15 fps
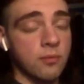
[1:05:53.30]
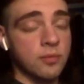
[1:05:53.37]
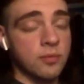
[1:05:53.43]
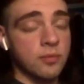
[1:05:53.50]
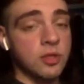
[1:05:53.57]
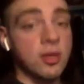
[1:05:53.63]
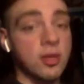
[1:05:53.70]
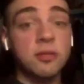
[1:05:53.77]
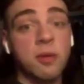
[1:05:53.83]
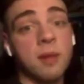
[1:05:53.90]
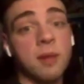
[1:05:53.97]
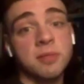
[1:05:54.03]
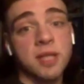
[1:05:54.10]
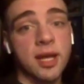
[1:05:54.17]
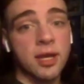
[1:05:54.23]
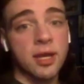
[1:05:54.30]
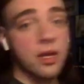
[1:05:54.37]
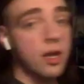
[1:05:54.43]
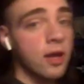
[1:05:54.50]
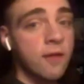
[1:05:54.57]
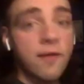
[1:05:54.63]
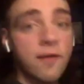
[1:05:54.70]
So that's why I'm saying
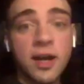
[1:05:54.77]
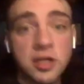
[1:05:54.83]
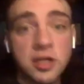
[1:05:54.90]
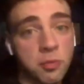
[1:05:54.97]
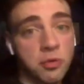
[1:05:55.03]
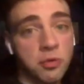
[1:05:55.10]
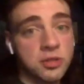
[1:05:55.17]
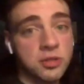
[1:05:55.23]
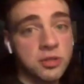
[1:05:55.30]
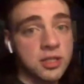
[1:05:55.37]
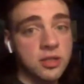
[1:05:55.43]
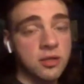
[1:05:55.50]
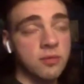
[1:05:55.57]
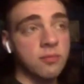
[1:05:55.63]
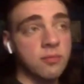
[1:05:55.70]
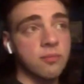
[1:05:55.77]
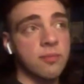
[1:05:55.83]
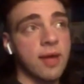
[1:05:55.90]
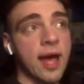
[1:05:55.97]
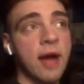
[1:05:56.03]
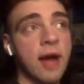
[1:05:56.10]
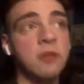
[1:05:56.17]
find a support system
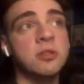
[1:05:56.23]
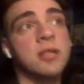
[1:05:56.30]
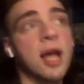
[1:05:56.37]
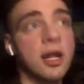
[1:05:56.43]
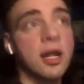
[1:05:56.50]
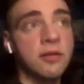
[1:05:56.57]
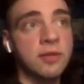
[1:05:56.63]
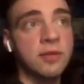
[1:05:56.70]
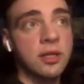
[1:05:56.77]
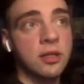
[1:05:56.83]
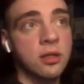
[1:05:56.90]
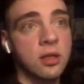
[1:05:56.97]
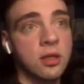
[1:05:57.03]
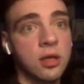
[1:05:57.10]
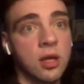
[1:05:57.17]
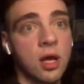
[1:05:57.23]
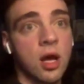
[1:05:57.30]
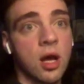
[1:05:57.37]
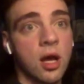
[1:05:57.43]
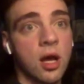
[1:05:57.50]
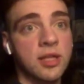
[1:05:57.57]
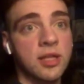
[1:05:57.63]
outside of it
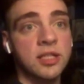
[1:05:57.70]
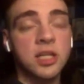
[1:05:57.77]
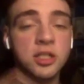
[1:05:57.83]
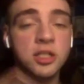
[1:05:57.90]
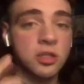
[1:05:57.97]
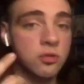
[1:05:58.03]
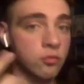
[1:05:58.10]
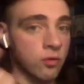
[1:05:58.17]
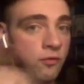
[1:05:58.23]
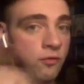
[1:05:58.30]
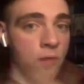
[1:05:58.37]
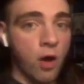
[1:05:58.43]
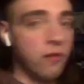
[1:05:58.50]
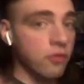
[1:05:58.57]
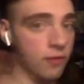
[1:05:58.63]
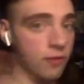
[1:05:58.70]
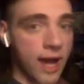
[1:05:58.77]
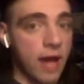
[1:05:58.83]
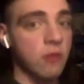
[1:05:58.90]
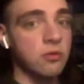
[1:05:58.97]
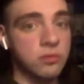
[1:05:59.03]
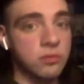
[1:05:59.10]
that doesn't revolve
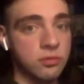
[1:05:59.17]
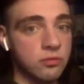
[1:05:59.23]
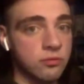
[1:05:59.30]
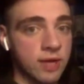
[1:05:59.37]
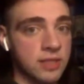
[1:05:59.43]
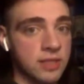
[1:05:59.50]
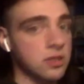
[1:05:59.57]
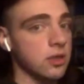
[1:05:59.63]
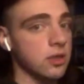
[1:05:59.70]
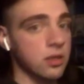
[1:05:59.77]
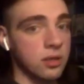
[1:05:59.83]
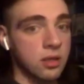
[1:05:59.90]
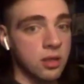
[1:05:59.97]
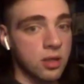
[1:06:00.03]
around wrestling.